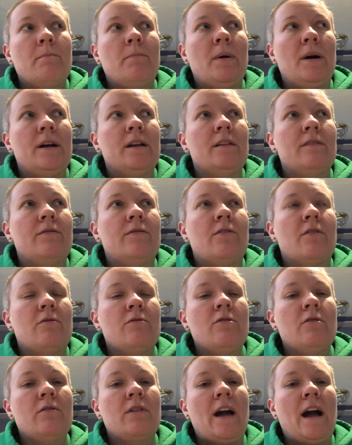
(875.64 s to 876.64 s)
But they're
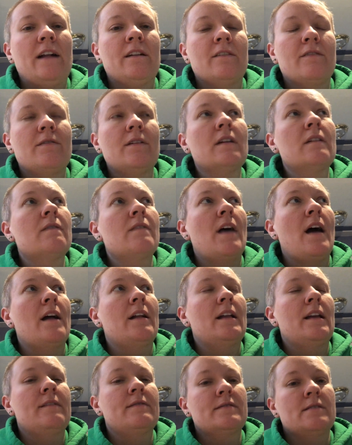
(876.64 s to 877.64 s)
the kind of thing
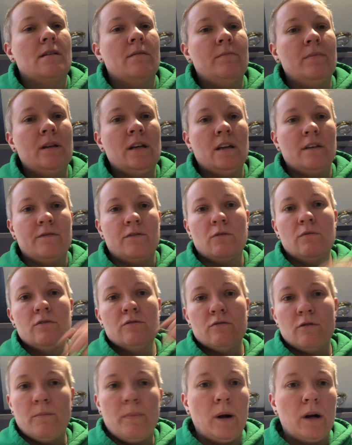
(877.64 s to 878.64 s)
that if you went
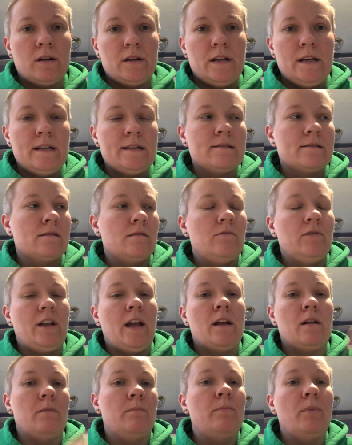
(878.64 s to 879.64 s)
to a party and someone
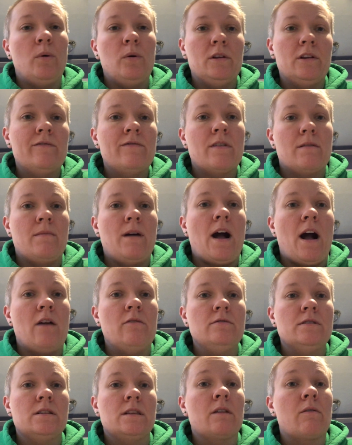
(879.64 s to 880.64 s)
had a bowl of them
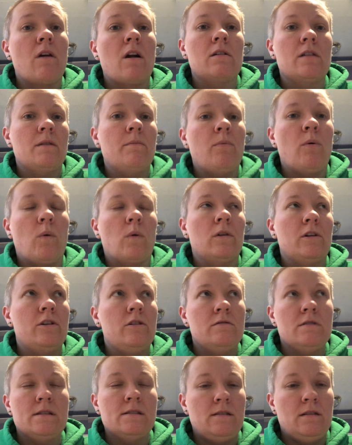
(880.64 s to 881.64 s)
out and they were already poured and
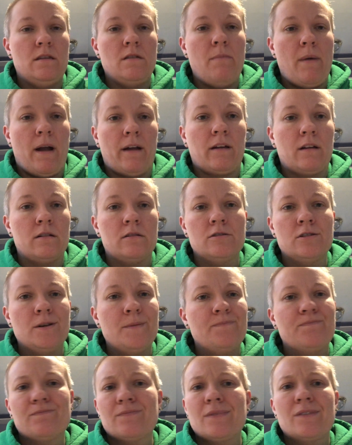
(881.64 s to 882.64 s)
you didn't see the package,
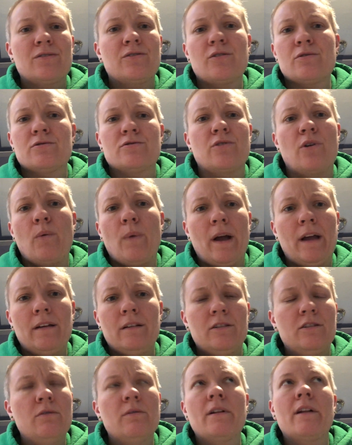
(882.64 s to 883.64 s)
there's no way.
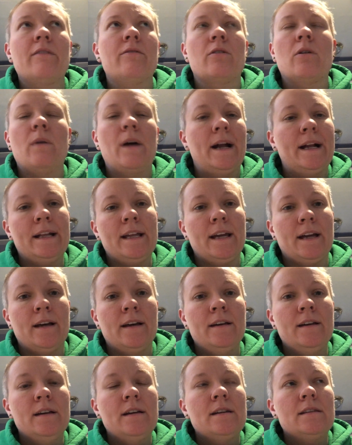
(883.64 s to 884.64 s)
You would have no
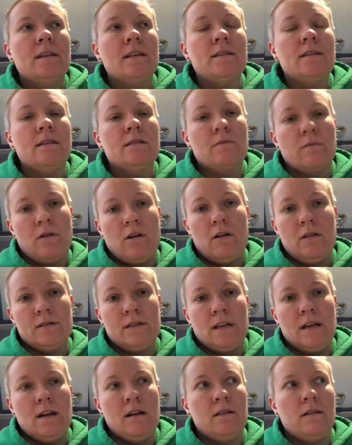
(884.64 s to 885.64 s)
idea that these were
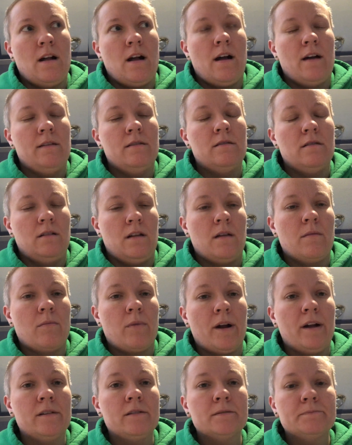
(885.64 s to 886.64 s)
Aldi and not the name
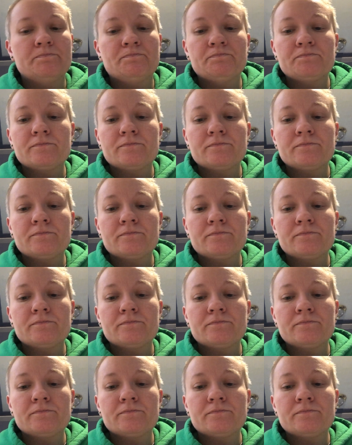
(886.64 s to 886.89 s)
brand.